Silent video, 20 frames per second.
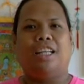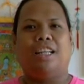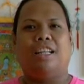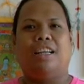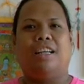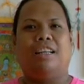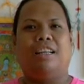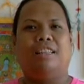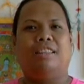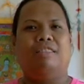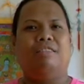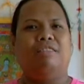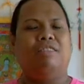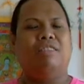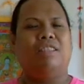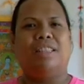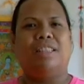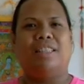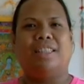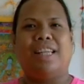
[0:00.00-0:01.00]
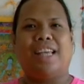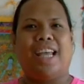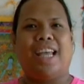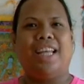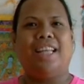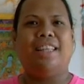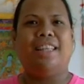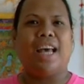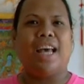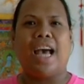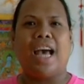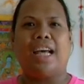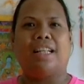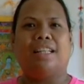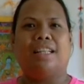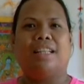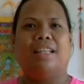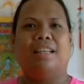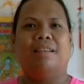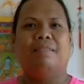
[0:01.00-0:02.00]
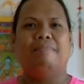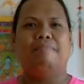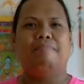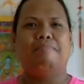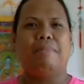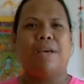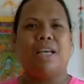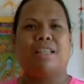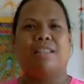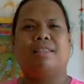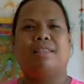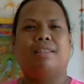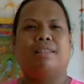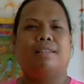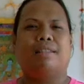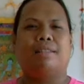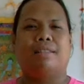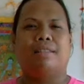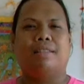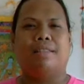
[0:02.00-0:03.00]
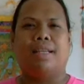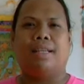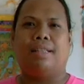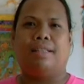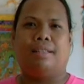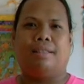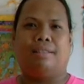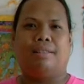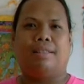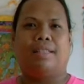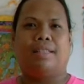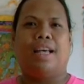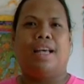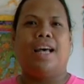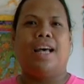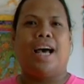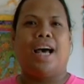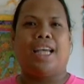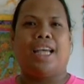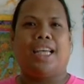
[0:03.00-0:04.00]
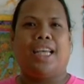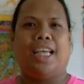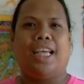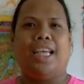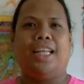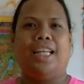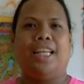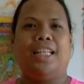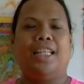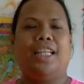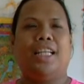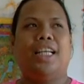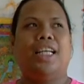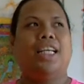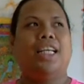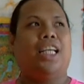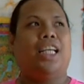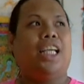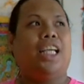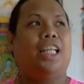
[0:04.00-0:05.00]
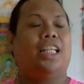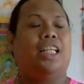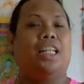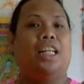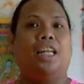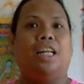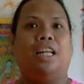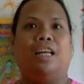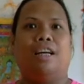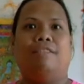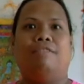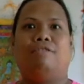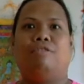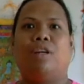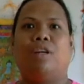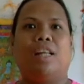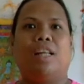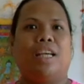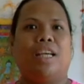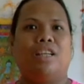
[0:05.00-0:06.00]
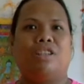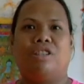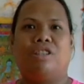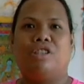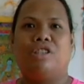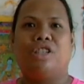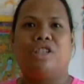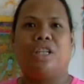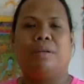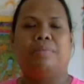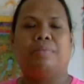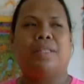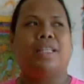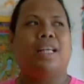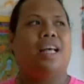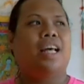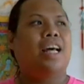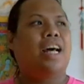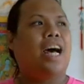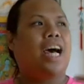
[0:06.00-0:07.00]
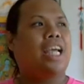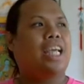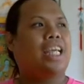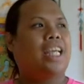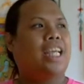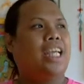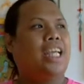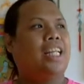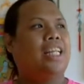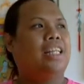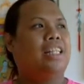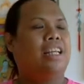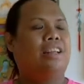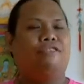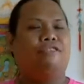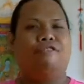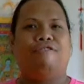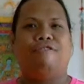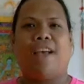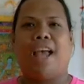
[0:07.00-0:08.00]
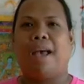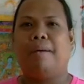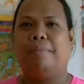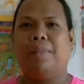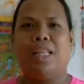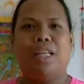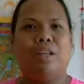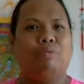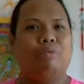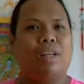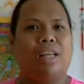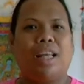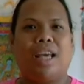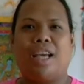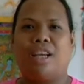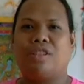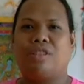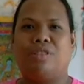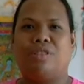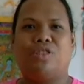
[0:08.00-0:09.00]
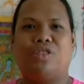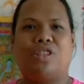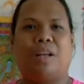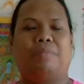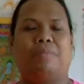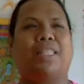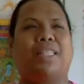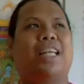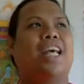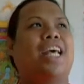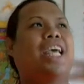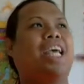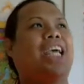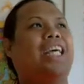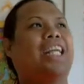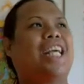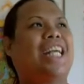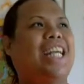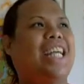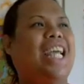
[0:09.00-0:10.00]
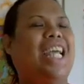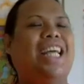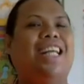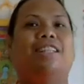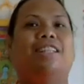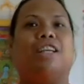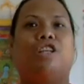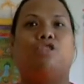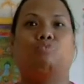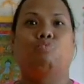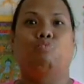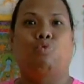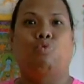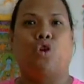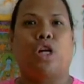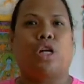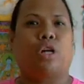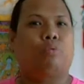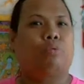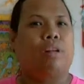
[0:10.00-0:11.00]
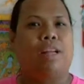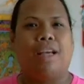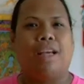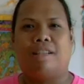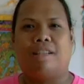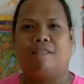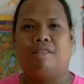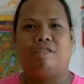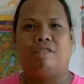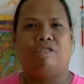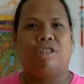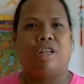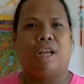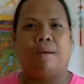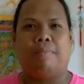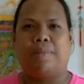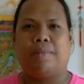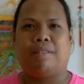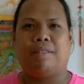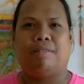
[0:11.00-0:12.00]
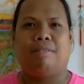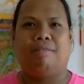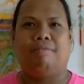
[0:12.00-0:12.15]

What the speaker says: And don't you just hate that? Mixed signals. I hate it in love relationships. I hate it in family relationships. And I hate it in work relationships.